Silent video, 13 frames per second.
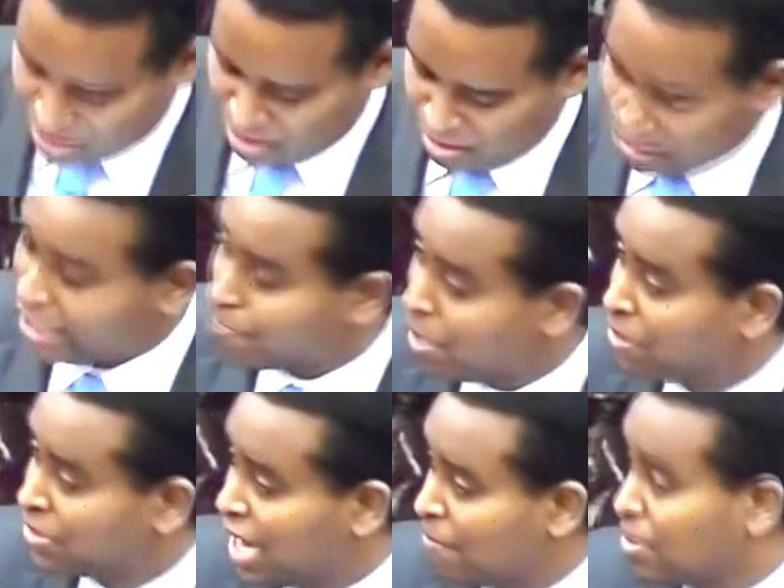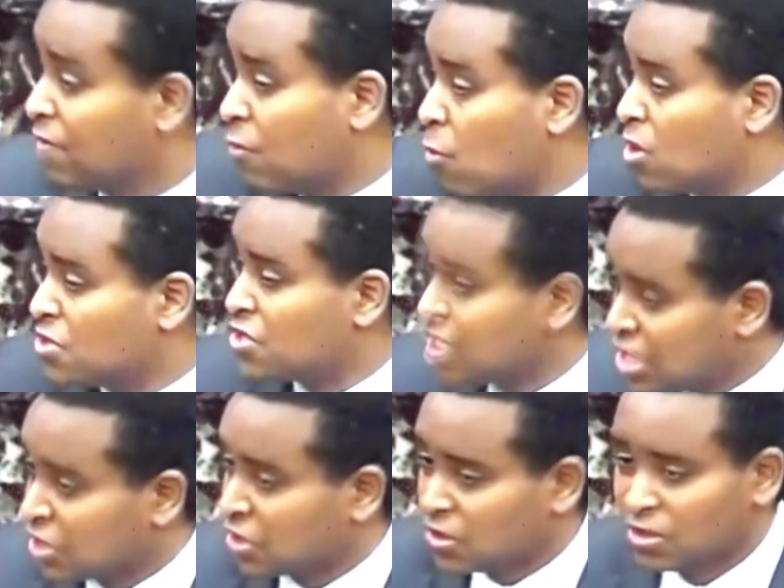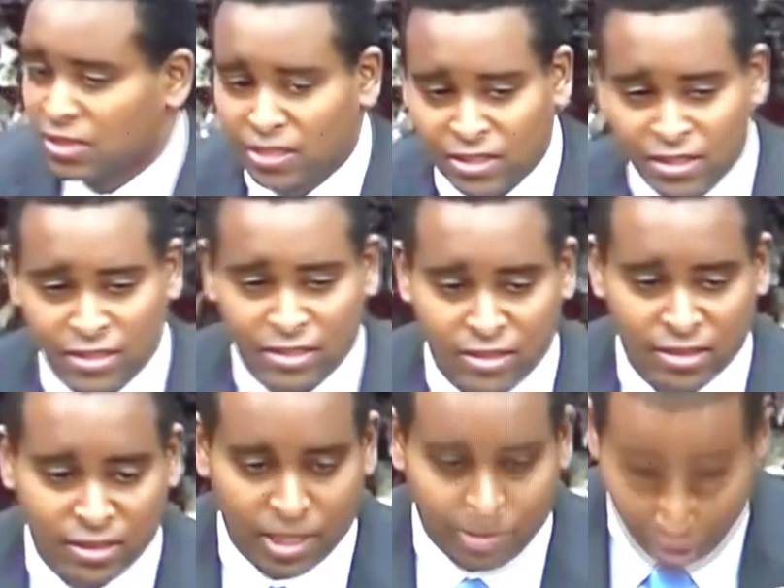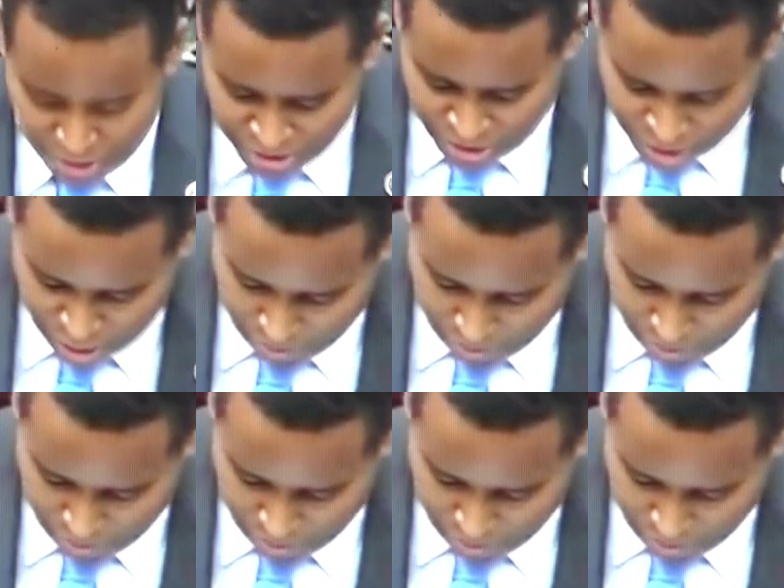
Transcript: like Belknap. And of course, here, like President Trump.